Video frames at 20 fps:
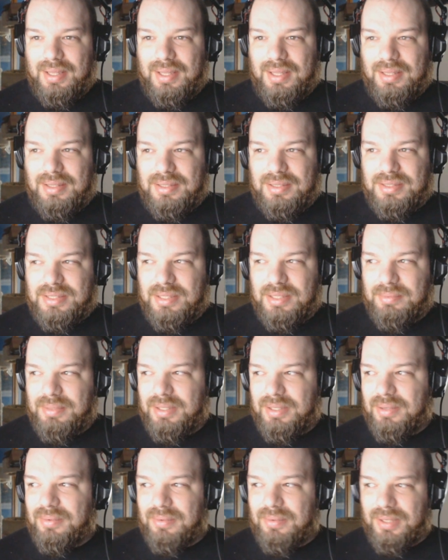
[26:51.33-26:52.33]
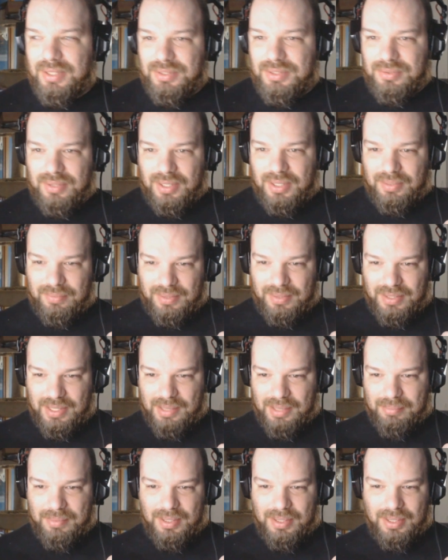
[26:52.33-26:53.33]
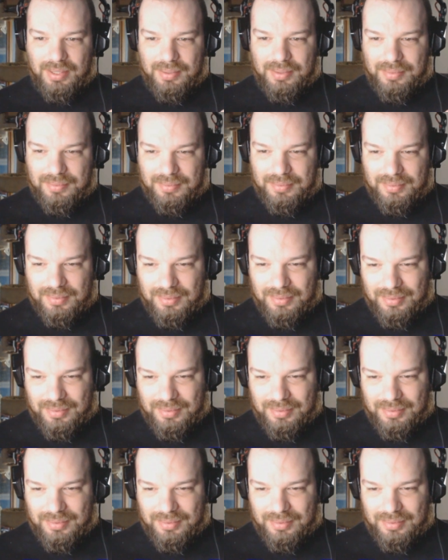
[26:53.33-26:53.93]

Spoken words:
And there's something I want to try with that mod.